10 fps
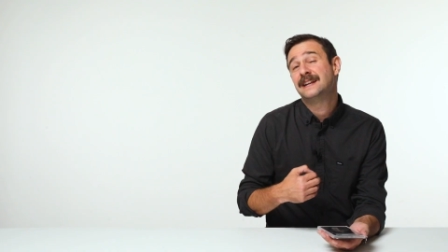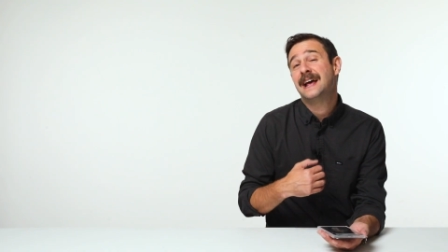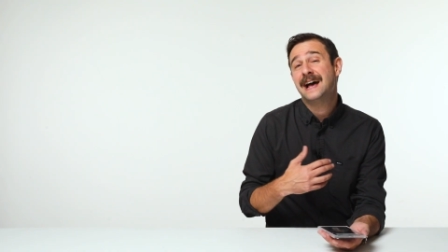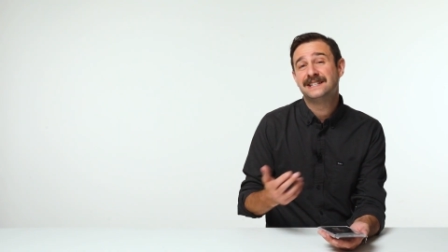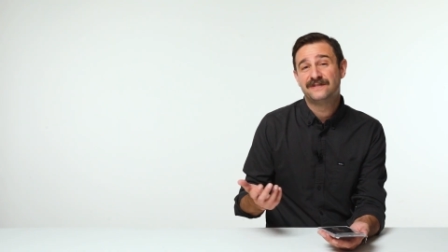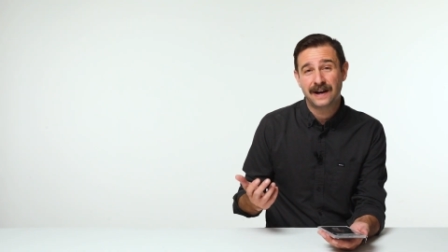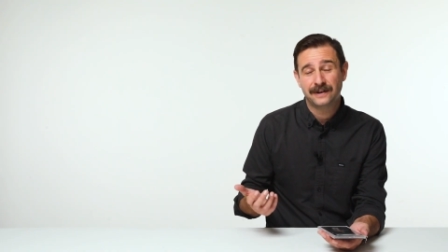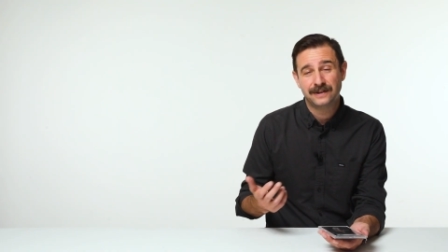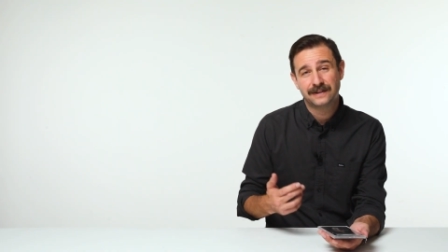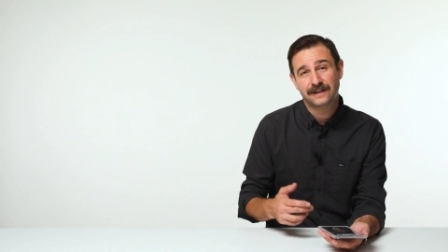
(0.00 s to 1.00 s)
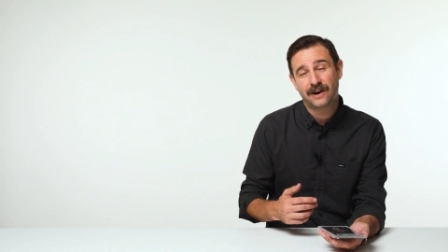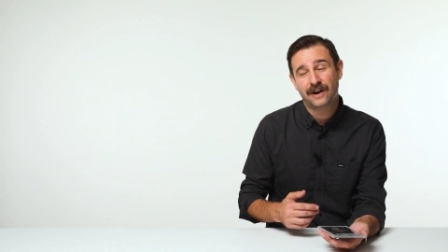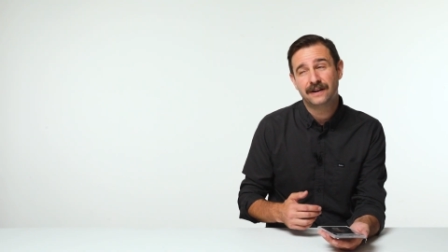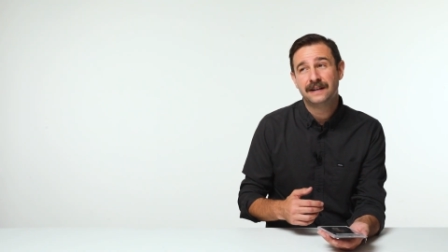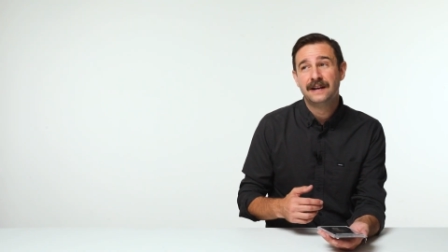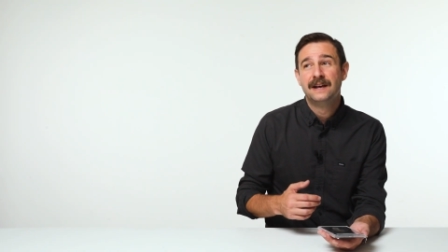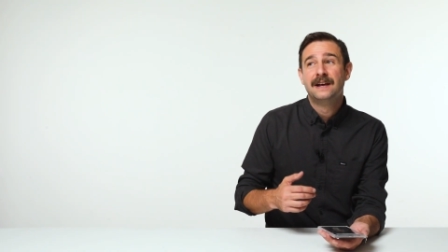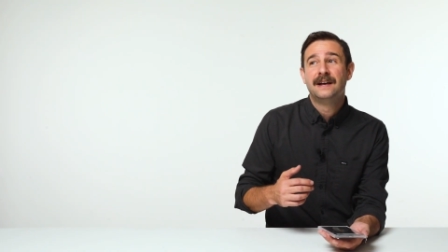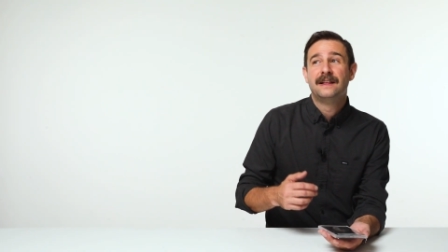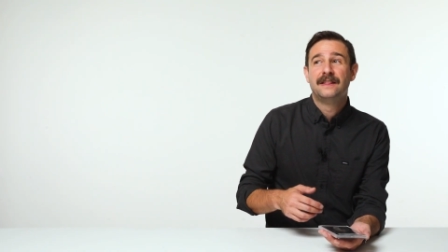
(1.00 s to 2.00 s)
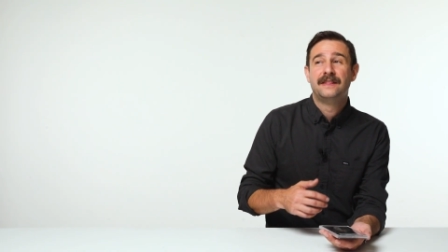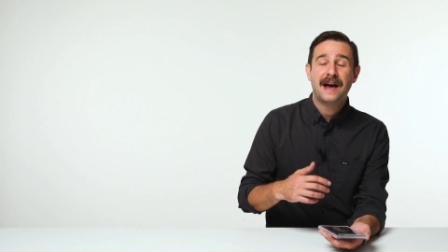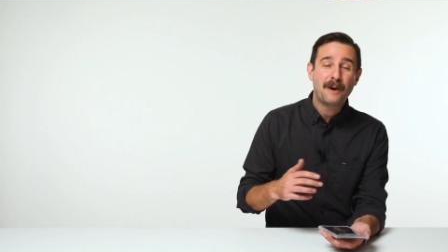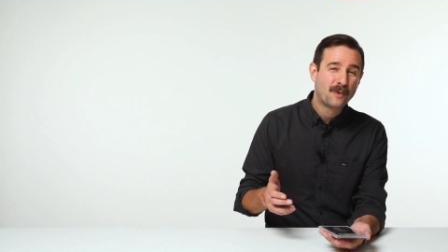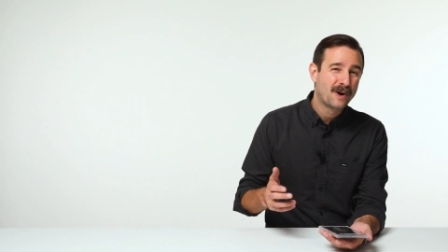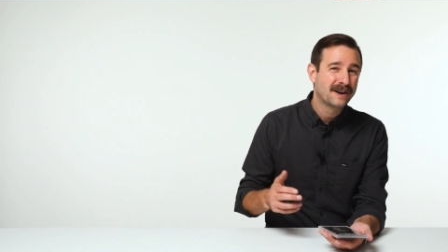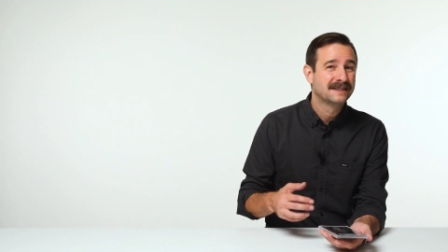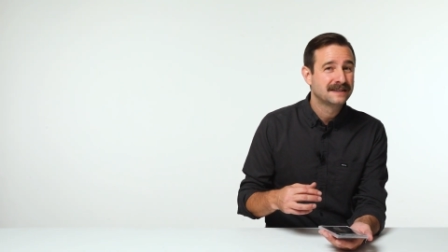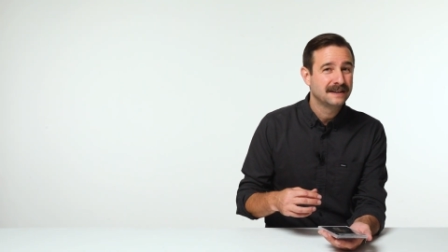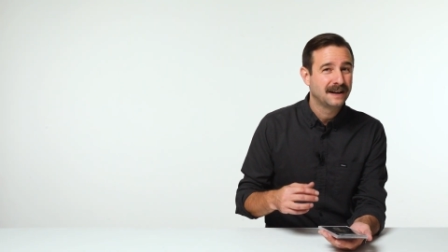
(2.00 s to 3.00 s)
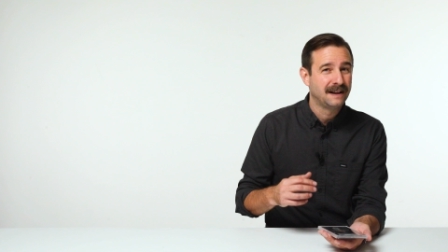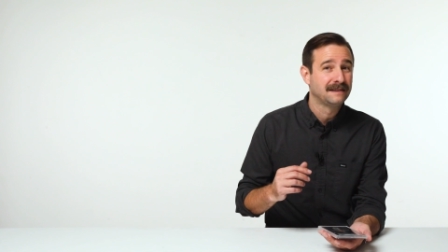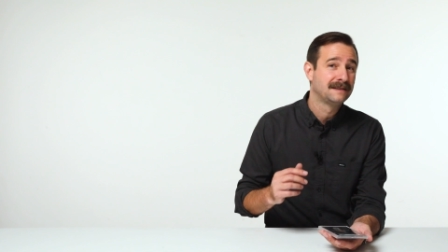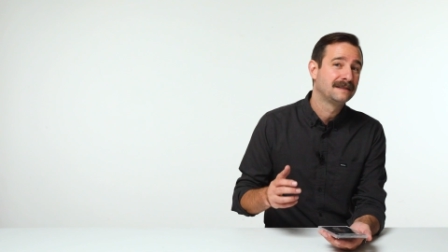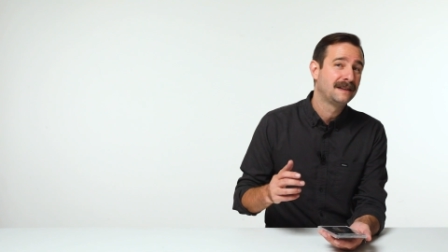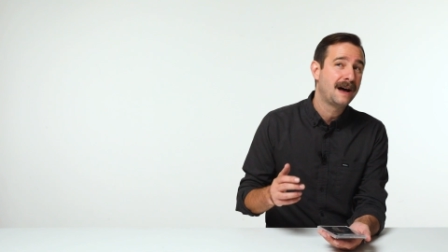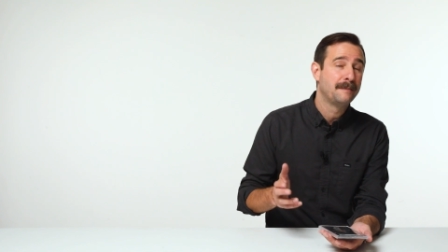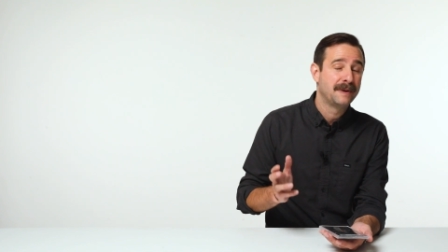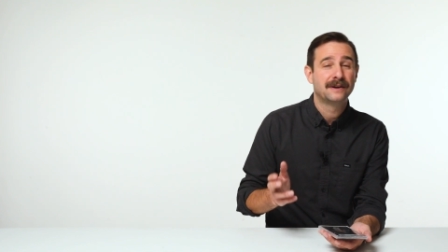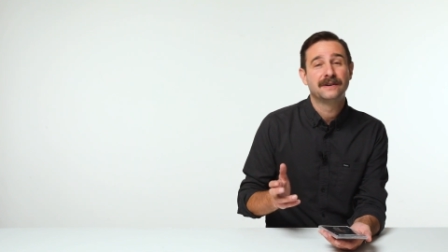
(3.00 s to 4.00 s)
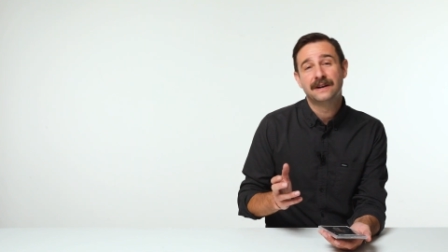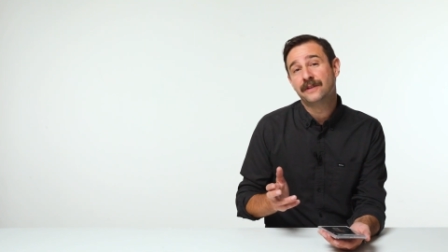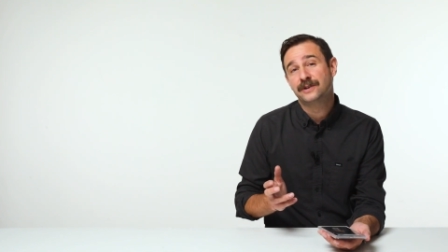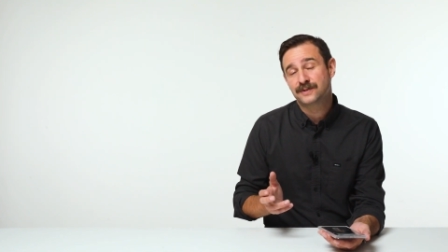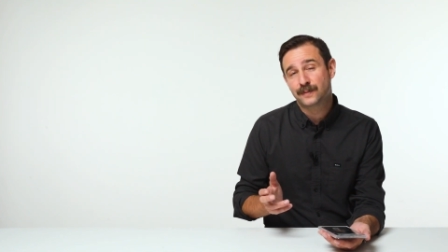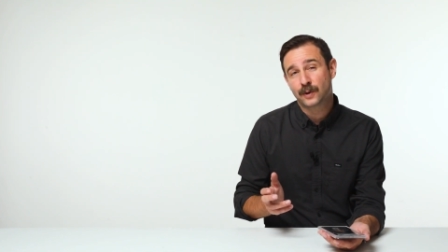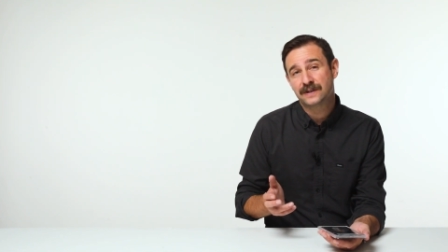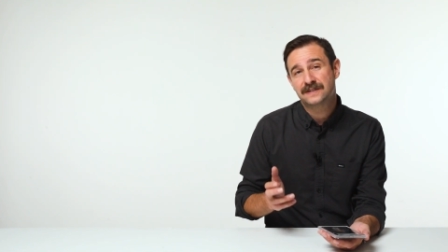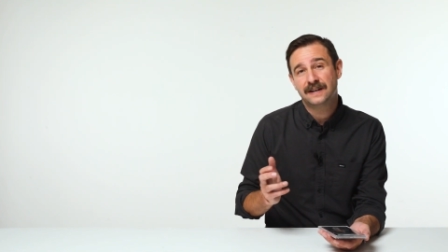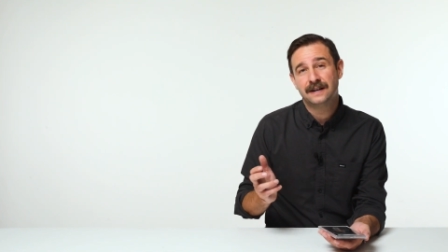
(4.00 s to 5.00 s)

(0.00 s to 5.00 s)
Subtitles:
it adds value to the card. That works a lot better in other sports.